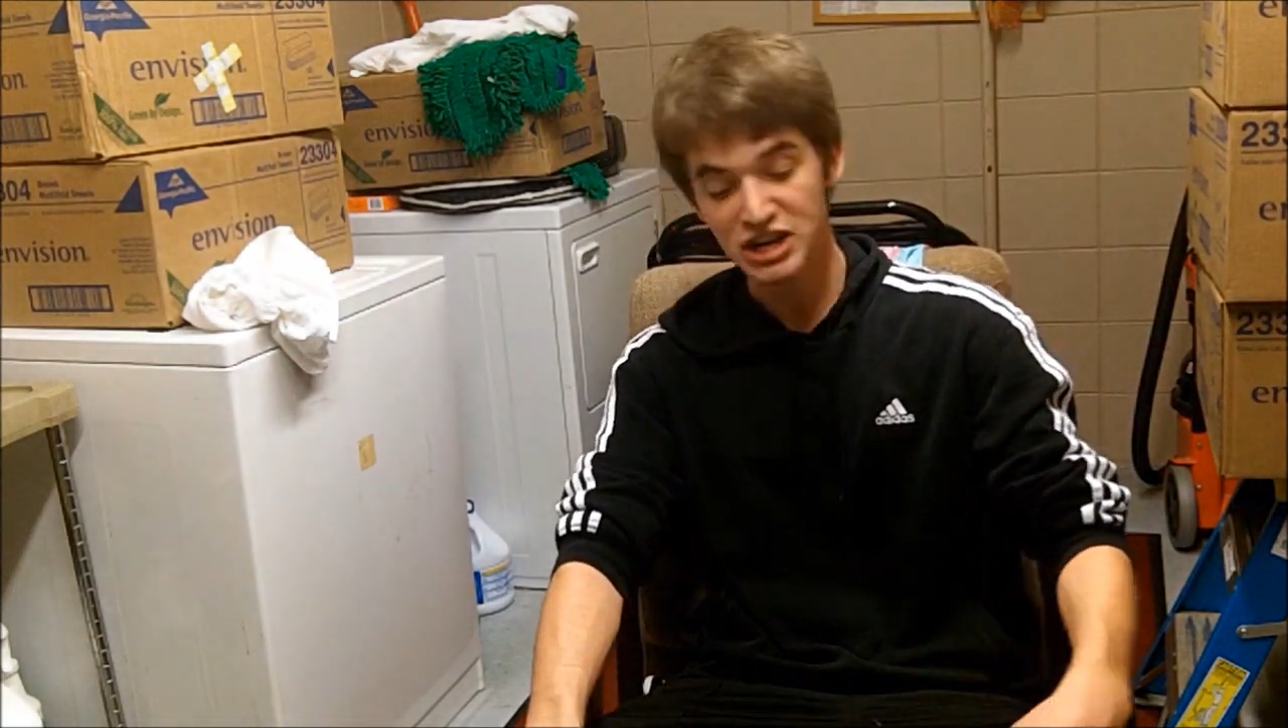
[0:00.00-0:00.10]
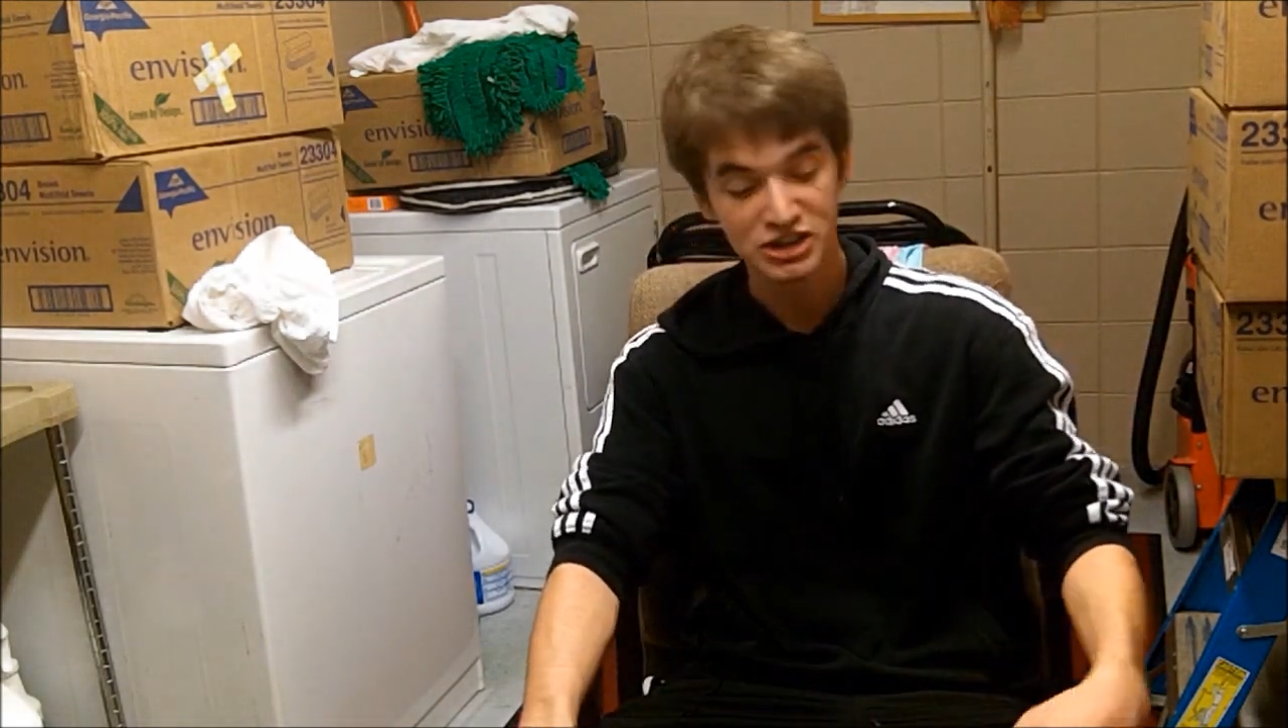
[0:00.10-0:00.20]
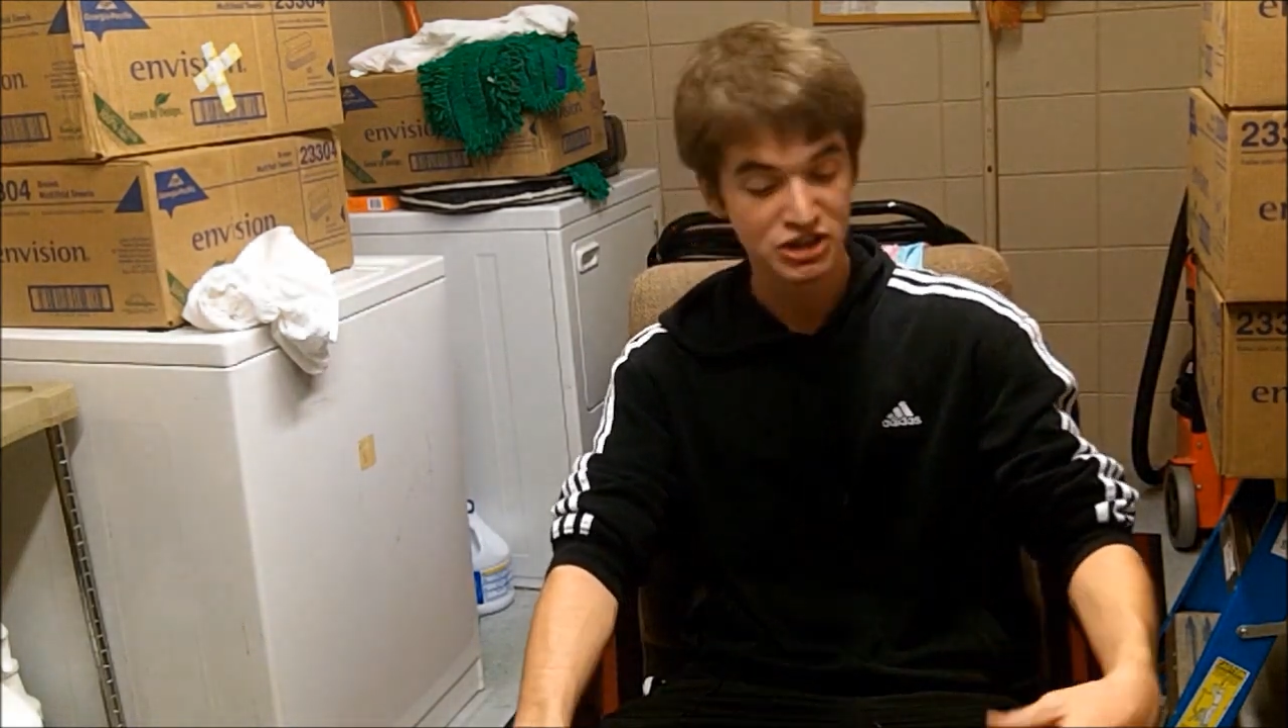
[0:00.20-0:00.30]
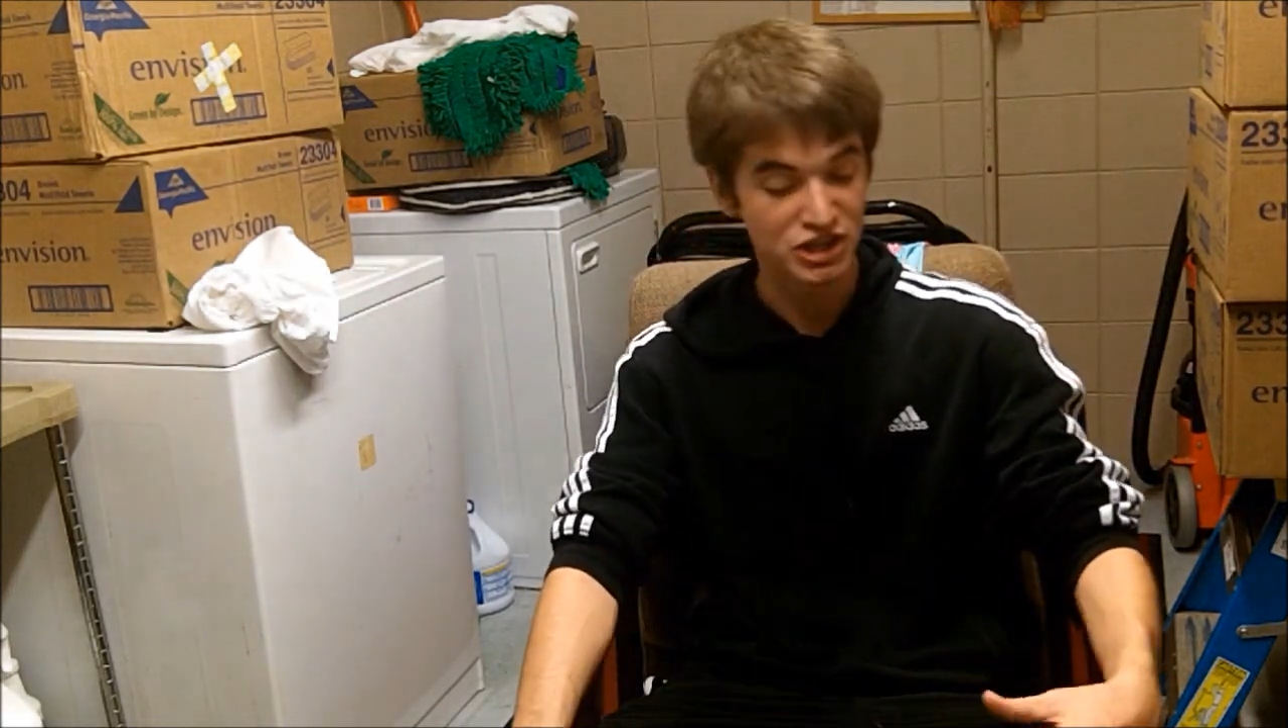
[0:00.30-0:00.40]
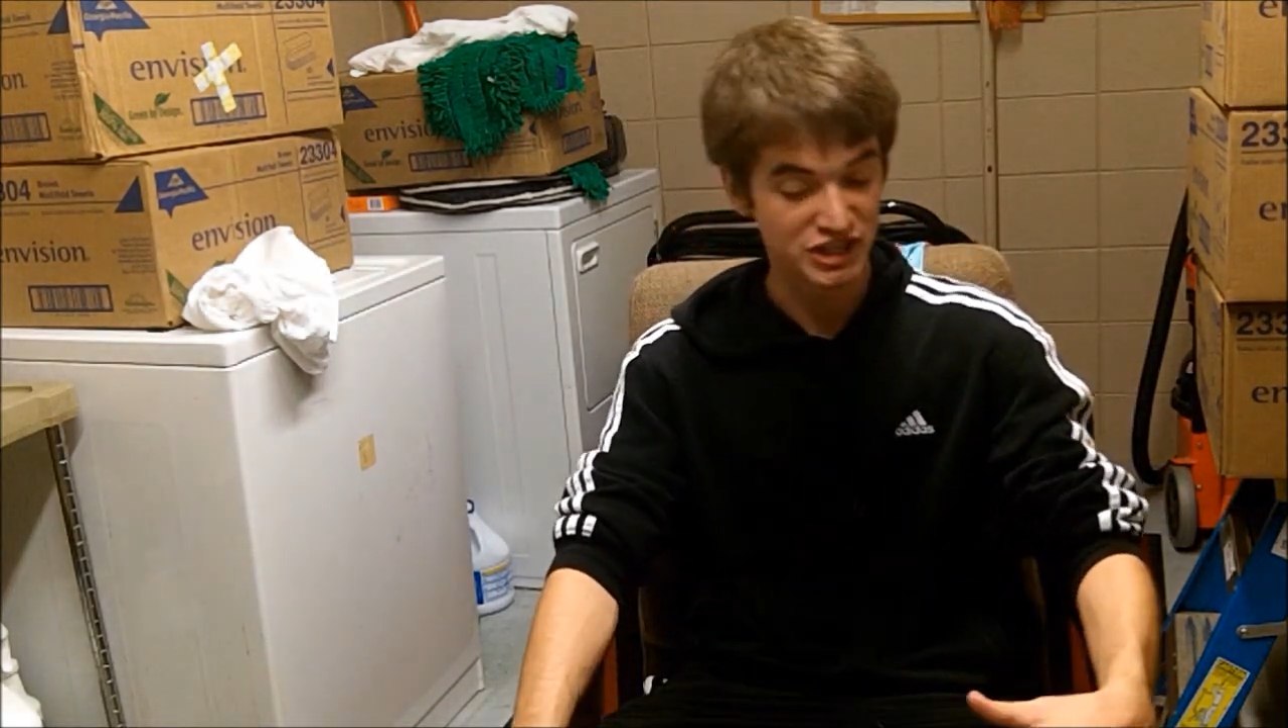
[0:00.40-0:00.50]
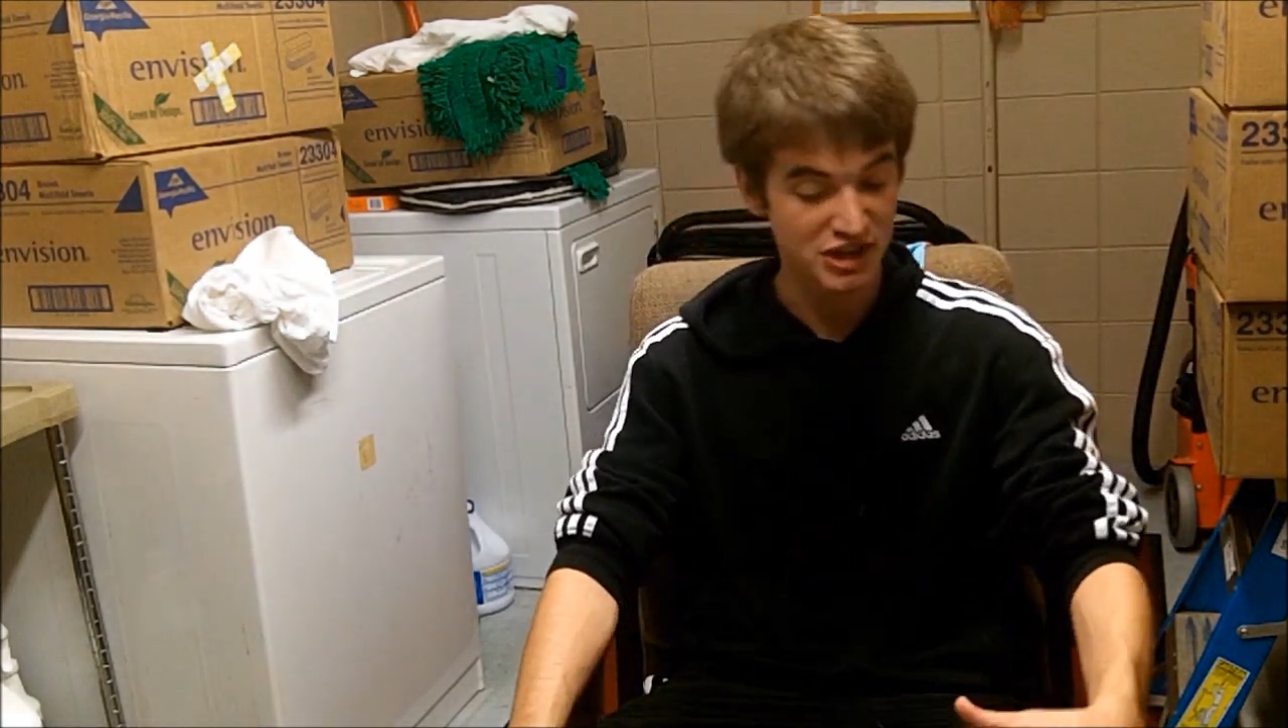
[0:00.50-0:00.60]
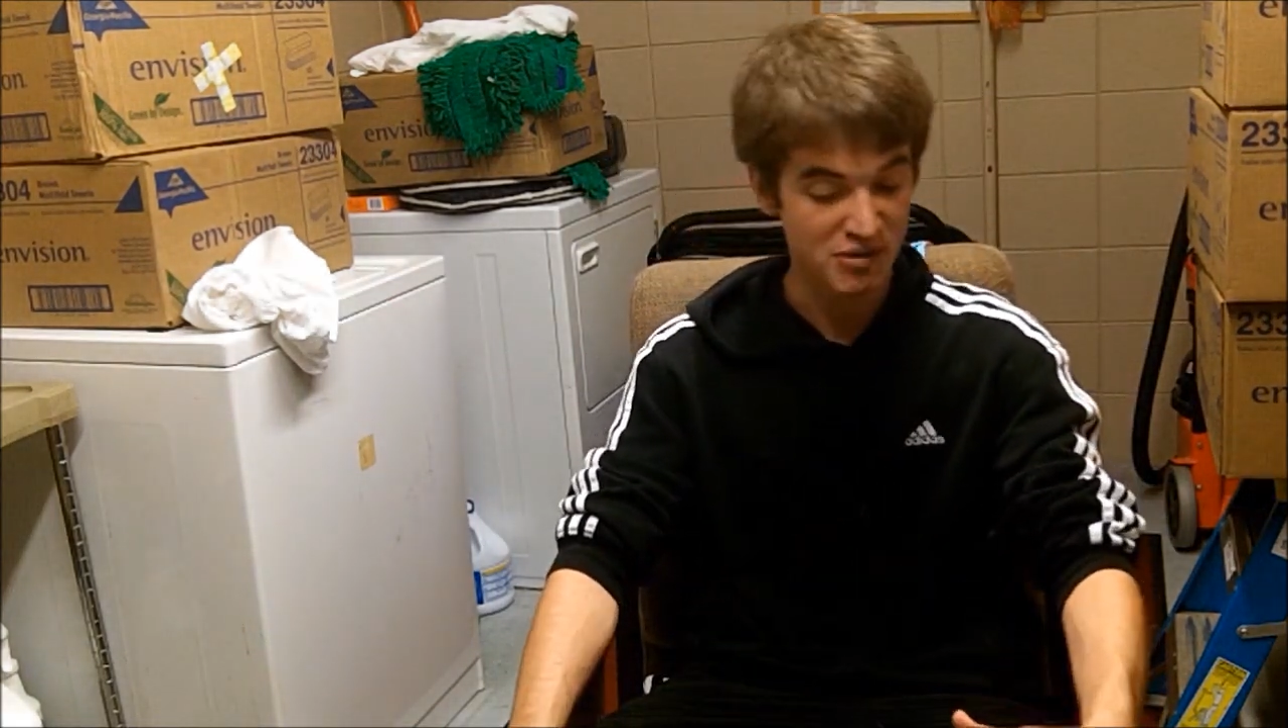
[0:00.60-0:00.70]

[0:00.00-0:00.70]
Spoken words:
just